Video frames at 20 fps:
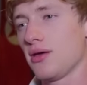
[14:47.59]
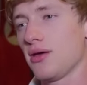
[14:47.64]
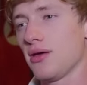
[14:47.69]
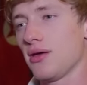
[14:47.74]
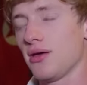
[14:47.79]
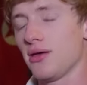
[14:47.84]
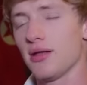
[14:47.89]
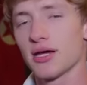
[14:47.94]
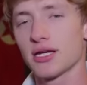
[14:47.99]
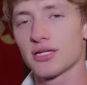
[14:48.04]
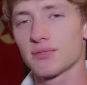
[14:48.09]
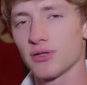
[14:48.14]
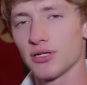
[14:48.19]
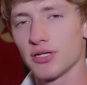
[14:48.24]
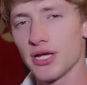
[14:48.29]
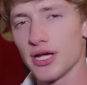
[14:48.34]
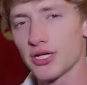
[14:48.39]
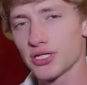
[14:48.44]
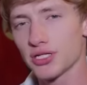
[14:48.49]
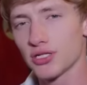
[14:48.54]
an
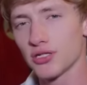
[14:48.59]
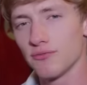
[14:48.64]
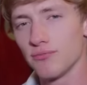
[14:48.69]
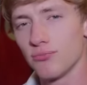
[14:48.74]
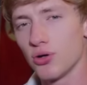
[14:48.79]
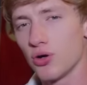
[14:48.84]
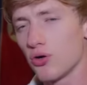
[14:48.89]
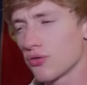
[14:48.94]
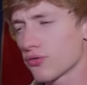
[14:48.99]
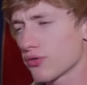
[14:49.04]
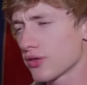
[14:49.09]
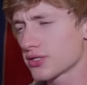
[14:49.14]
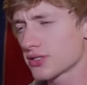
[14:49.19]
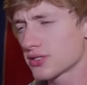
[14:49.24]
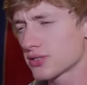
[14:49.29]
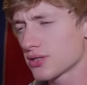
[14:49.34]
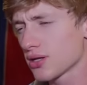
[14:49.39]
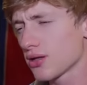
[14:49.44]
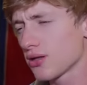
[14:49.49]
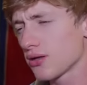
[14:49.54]
explanation of both, it
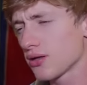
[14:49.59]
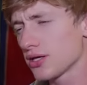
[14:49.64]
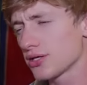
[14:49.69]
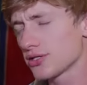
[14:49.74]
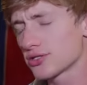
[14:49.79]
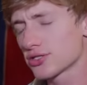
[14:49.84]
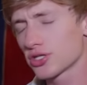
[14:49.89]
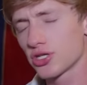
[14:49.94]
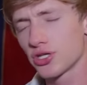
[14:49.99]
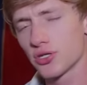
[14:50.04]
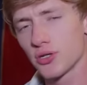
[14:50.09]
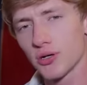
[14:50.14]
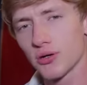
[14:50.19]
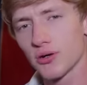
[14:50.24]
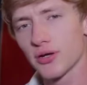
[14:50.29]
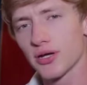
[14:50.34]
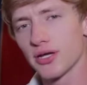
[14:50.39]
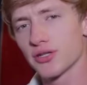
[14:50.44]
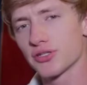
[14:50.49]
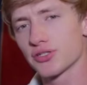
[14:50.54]
still is
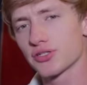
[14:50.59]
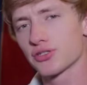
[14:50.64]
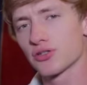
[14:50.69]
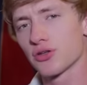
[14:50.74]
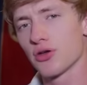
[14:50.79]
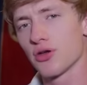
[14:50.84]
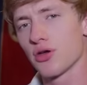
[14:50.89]
curious